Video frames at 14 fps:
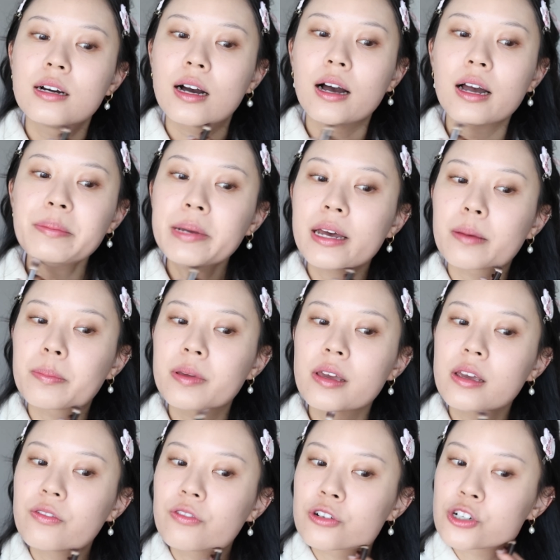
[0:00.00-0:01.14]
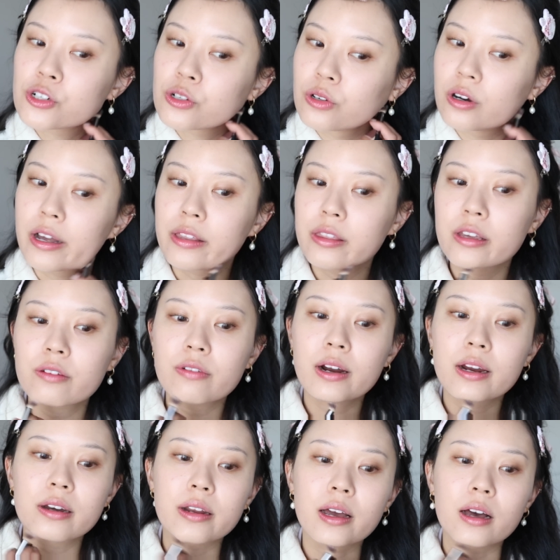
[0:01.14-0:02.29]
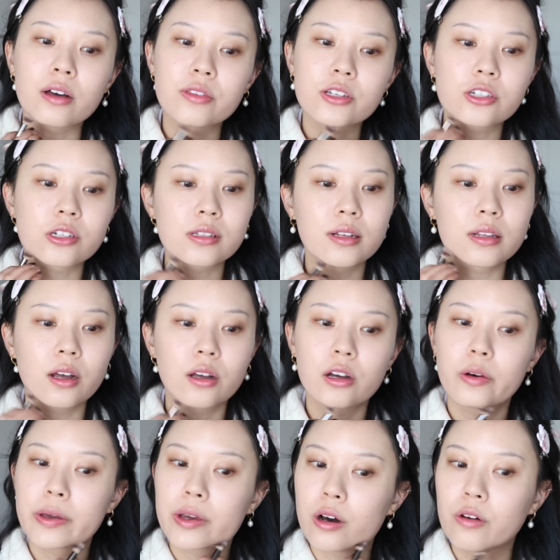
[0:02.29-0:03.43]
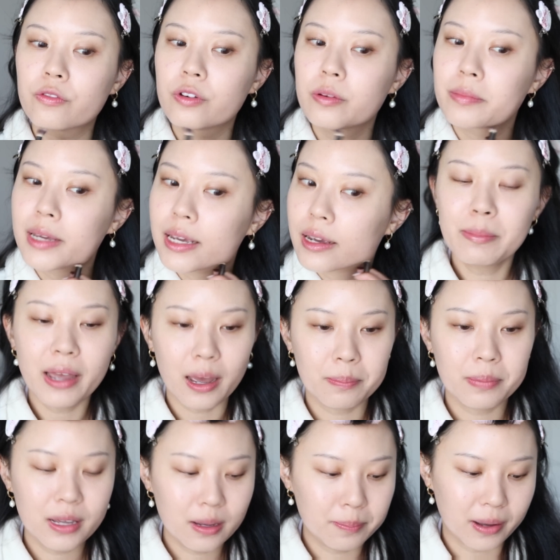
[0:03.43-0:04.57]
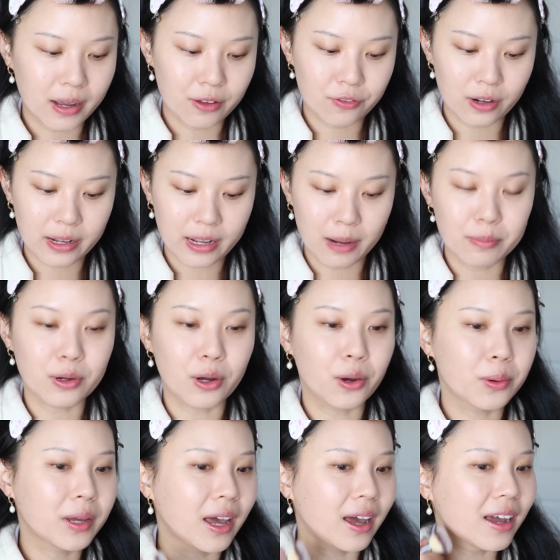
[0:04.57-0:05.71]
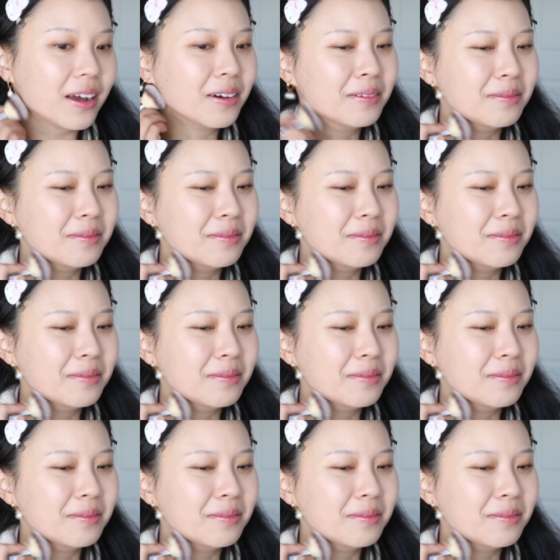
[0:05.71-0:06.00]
I'm happy for sure. I think right now there's just a lot going on for me. I'm happy, but I feel like I'm not okay.